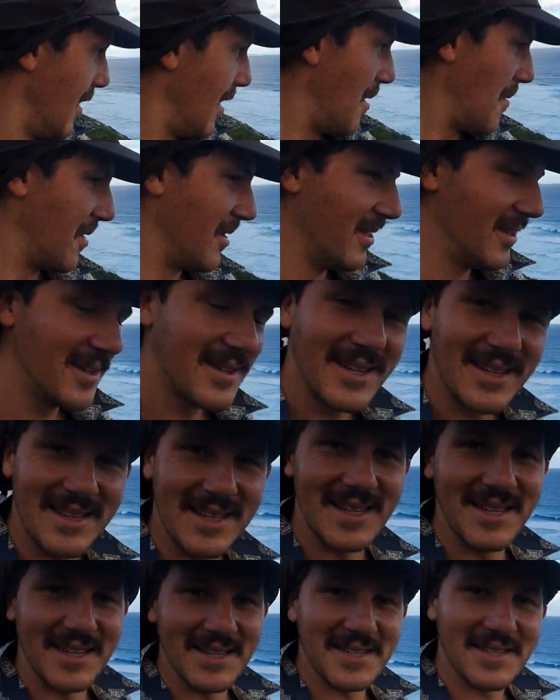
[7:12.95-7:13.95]
I mean, look at
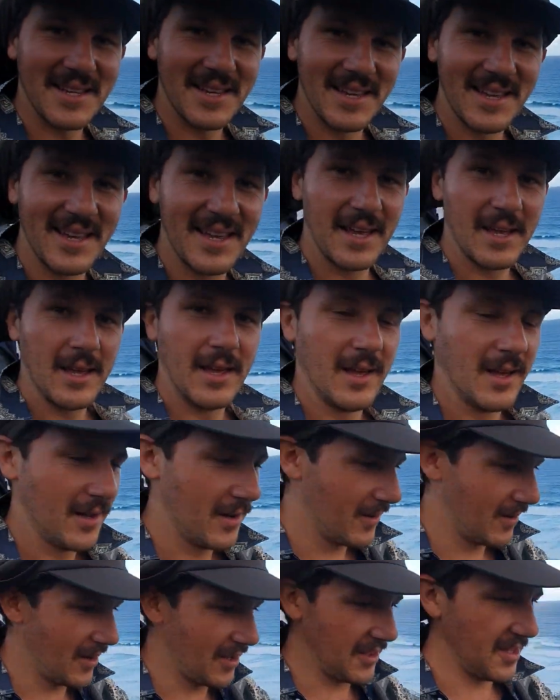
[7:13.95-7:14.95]
this.
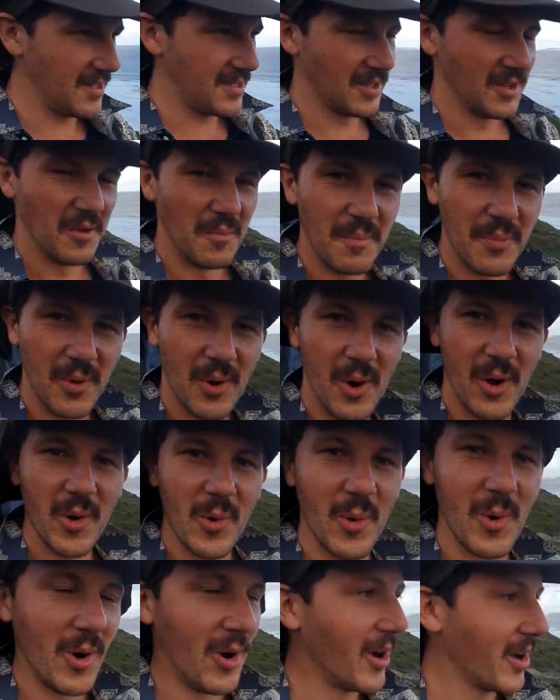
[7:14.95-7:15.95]
We're on this little
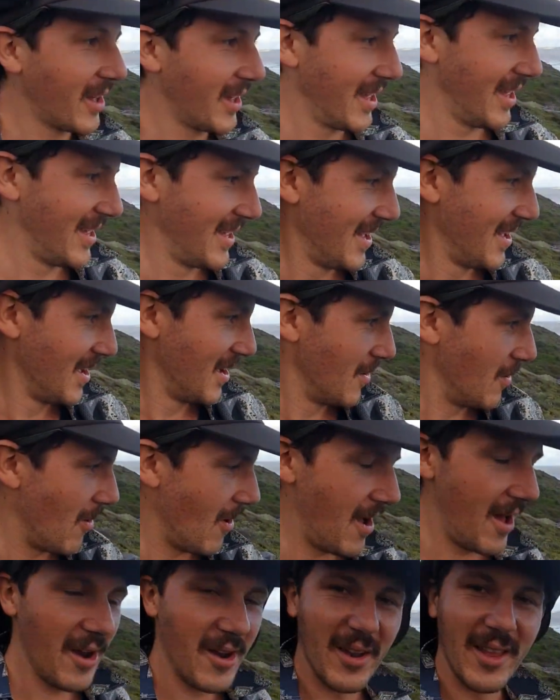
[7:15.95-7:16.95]
boardwalk
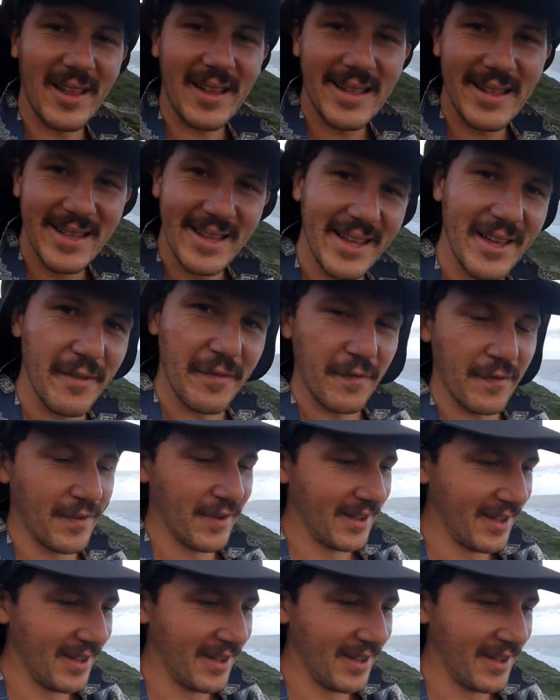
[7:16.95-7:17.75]
right on a cliff.